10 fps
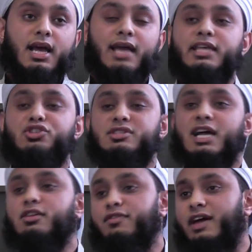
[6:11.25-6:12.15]
And they used to
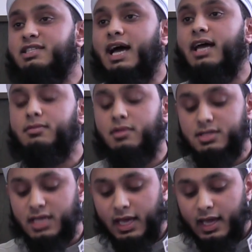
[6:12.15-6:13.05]
sacrifice
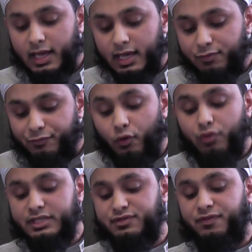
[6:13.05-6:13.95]
animals
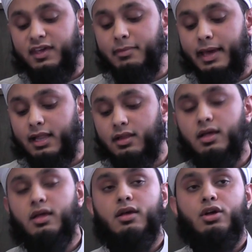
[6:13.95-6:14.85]
for this
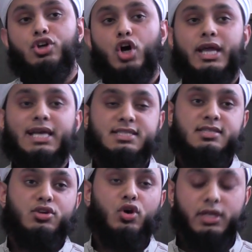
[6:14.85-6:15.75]
female
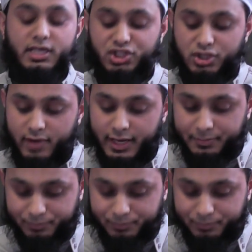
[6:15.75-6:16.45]
goddess called Easter.